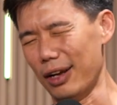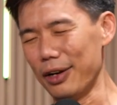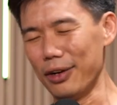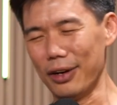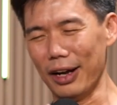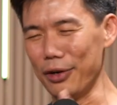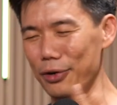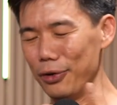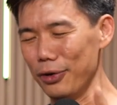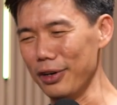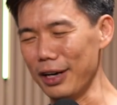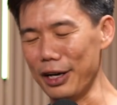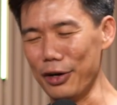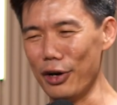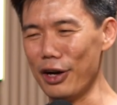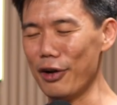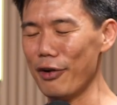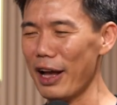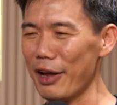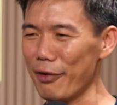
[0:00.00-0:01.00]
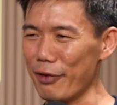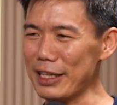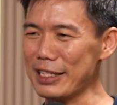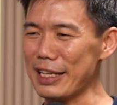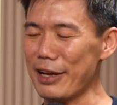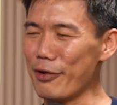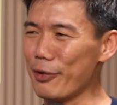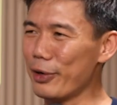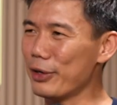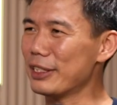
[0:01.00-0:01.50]
I don't
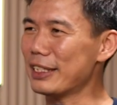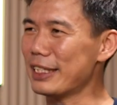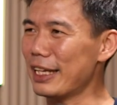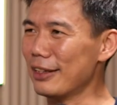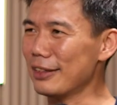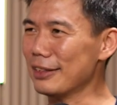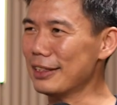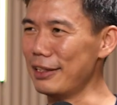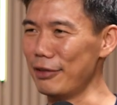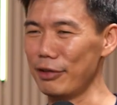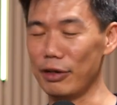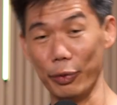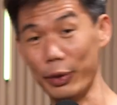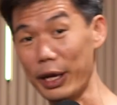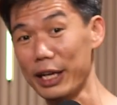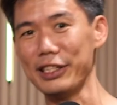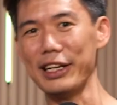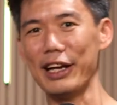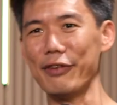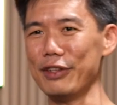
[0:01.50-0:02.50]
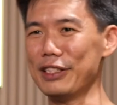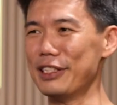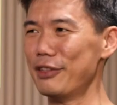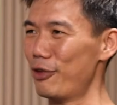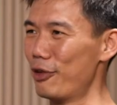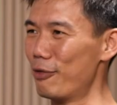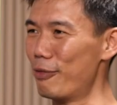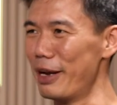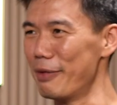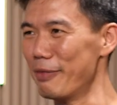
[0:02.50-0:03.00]
advise anyone to sell cereal. We actually have a
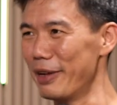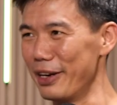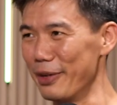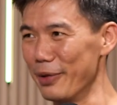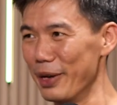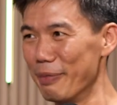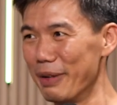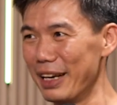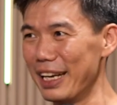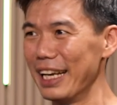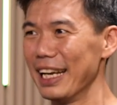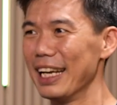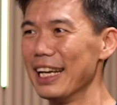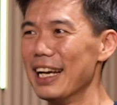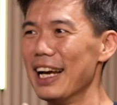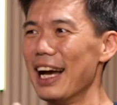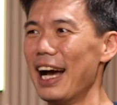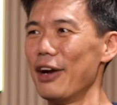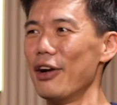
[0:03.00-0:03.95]
cereal brand, by the way, but like,